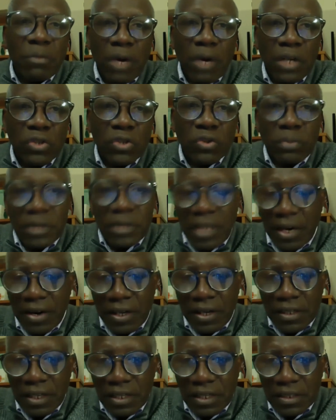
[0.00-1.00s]
one ruby
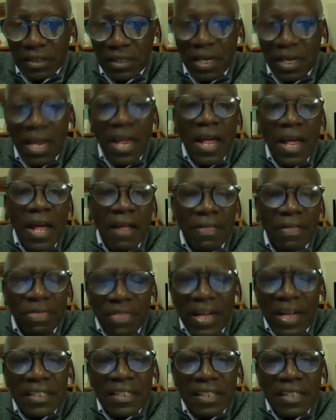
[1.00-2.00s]
directors.
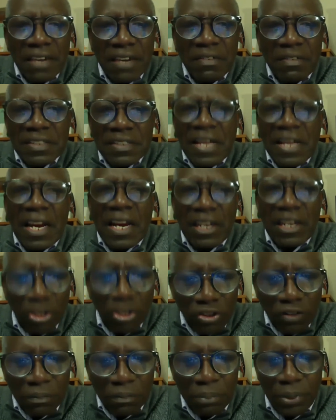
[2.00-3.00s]
That gave us a
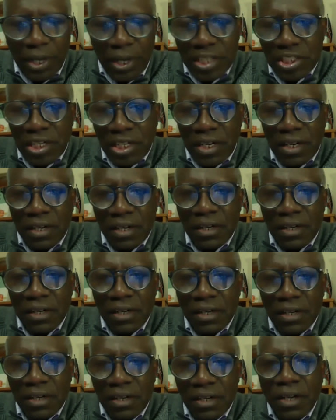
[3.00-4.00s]
lot of pressure,
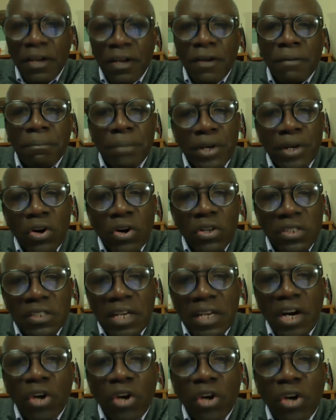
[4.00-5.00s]
because
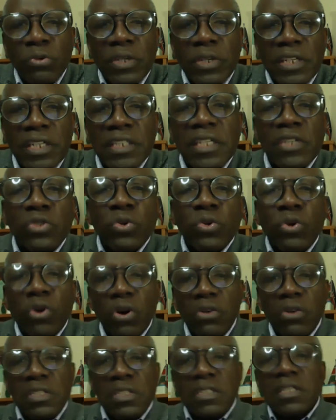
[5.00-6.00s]
now we needed to
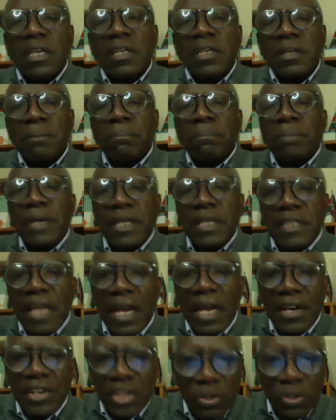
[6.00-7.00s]
constantly build
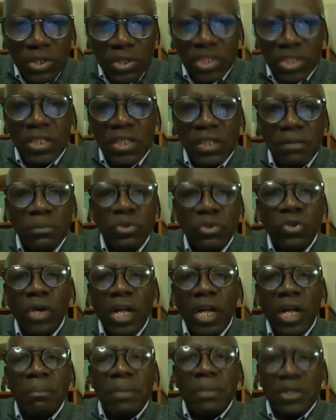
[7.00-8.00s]
a new team to
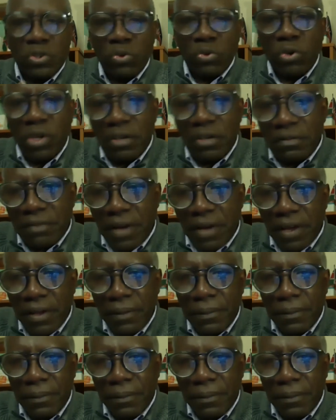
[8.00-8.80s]
help us qualify.